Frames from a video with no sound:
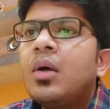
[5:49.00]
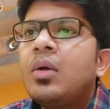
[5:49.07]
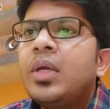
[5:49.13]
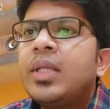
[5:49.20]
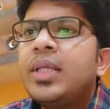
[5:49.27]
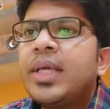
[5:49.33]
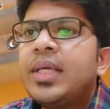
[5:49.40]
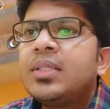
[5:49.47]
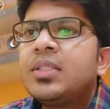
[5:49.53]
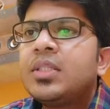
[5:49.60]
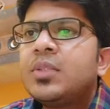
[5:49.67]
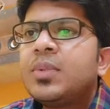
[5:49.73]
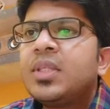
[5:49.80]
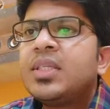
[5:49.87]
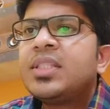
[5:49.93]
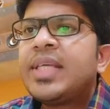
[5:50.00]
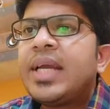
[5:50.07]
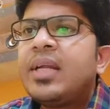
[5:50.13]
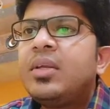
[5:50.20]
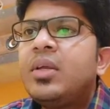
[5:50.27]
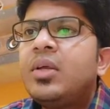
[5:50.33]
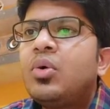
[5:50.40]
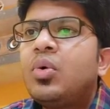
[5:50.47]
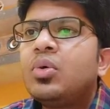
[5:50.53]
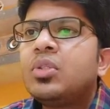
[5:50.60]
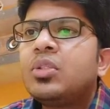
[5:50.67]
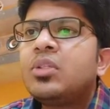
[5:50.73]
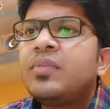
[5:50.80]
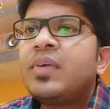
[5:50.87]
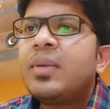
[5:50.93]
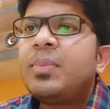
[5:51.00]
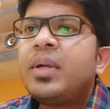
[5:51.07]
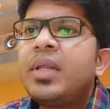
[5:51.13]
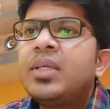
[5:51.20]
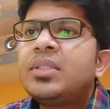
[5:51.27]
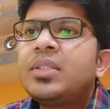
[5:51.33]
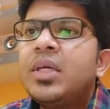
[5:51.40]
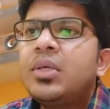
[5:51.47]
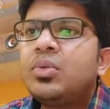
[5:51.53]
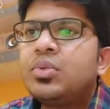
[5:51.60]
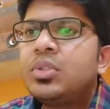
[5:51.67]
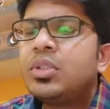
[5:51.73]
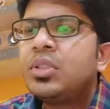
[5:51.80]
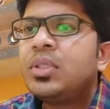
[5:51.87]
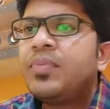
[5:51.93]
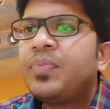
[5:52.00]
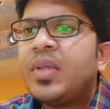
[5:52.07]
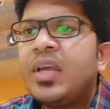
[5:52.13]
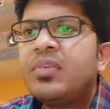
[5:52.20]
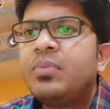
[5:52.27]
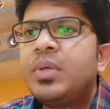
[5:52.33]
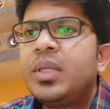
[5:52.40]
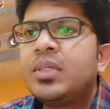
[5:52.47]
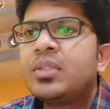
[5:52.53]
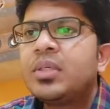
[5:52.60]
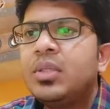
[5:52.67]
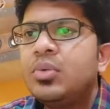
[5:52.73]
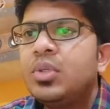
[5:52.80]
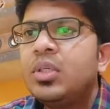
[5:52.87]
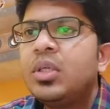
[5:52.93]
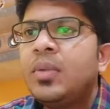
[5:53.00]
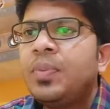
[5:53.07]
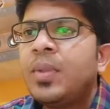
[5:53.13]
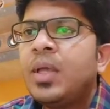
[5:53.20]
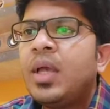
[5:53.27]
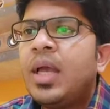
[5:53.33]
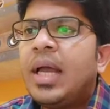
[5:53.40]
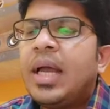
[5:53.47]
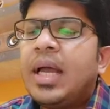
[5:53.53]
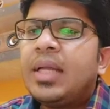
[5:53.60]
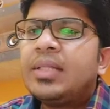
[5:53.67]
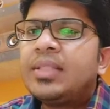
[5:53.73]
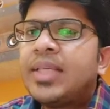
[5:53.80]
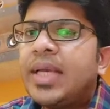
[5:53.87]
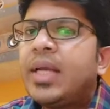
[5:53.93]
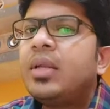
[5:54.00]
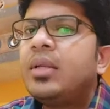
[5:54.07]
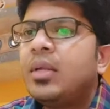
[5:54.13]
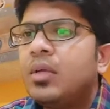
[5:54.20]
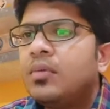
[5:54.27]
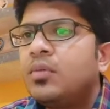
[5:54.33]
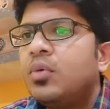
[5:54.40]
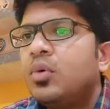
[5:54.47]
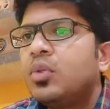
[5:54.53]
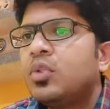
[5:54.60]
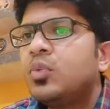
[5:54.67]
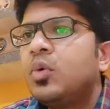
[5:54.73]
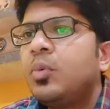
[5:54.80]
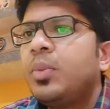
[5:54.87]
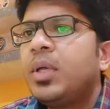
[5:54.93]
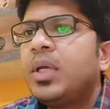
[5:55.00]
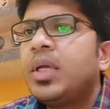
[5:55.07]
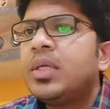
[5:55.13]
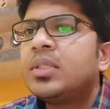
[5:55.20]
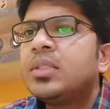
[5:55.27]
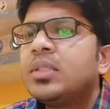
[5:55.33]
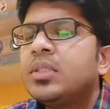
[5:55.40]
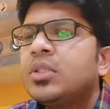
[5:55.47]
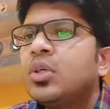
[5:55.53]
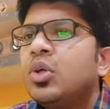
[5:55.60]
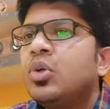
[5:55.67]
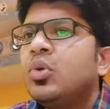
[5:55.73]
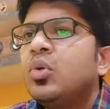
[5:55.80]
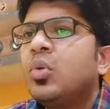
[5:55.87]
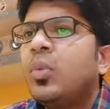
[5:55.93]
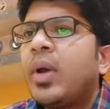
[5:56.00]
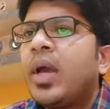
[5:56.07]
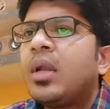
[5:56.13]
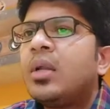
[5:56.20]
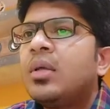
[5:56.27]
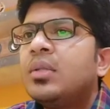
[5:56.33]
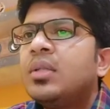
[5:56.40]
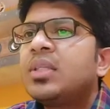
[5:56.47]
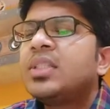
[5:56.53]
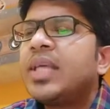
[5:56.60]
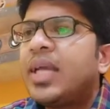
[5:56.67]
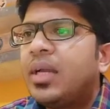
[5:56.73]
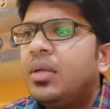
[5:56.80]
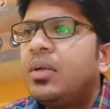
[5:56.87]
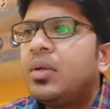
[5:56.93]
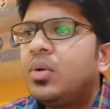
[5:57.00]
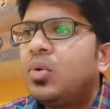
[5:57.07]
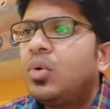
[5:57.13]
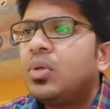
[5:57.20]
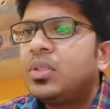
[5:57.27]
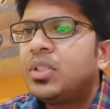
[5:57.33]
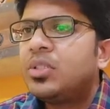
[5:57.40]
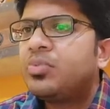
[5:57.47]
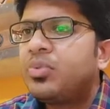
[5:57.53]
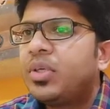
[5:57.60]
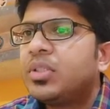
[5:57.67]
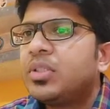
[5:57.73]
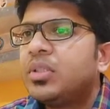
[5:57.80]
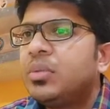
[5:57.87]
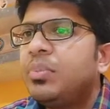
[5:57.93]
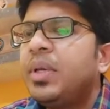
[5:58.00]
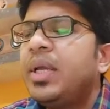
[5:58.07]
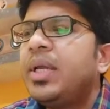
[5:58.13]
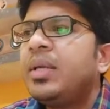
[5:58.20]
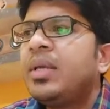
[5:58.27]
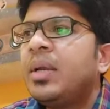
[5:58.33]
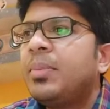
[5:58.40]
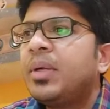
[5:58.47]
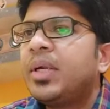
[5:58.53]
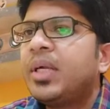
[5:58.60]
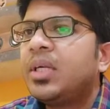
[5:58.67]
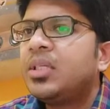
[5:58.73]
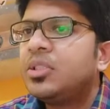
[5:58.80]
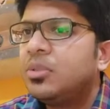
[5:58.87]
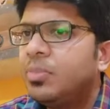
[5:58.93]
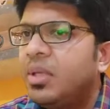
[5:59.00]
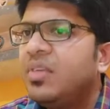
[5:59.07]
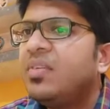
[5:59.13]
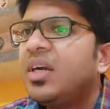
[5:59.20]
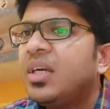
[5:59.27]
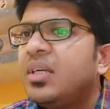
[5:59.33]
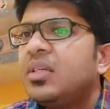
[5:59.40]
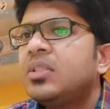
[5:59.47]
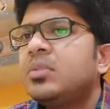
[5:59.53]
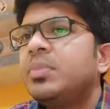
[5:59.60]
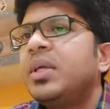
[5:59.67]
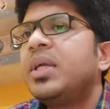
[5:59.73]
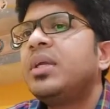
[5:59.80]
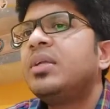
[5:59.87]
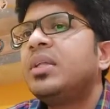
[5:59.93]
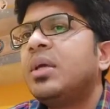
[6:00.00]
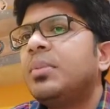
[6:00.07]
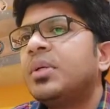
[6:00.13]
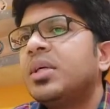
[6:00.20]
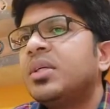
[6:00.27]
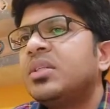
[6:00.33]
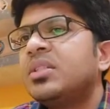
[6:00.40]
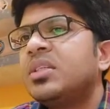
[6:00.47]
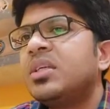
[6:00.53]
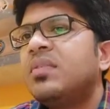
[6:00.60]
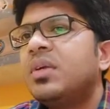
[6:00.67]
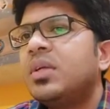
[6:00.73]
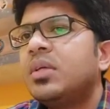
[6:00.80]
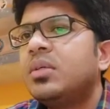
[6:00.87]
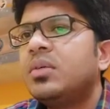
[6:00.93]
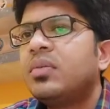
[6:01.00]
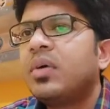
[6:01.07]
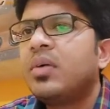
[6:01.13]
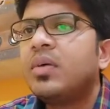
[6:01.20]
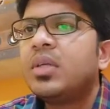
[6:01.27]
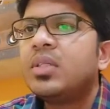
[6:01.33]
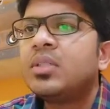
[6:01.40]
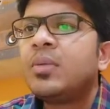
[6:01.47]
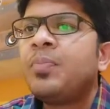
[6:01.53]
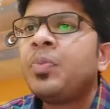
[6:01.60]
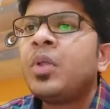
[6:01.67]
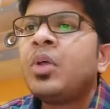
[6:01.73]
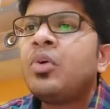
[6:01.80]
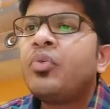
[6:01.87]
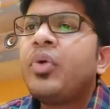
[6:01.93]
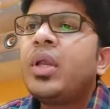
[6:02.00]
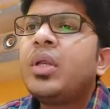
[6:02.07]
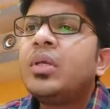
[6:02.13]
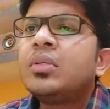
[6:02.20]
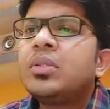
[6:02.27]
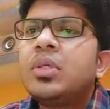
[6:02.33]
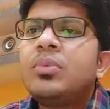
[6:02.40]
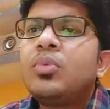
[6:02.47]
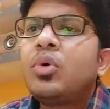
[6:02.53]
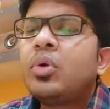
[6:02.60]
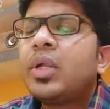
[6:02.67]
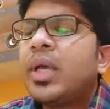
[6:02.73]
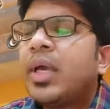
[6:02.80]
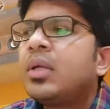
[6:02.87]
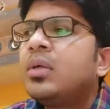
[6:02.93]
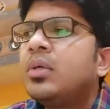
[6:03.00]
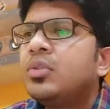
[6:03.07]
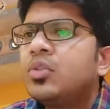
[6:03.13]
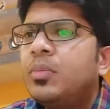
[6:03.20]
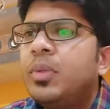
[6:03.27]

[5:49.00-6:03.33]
in cases where the secondary causes of hepatic steatosis have been excluded, and secondary of course would be cases where the secondary cause is present, be it hepatitis B virus, be it hepatitis C virus, various inborn errors of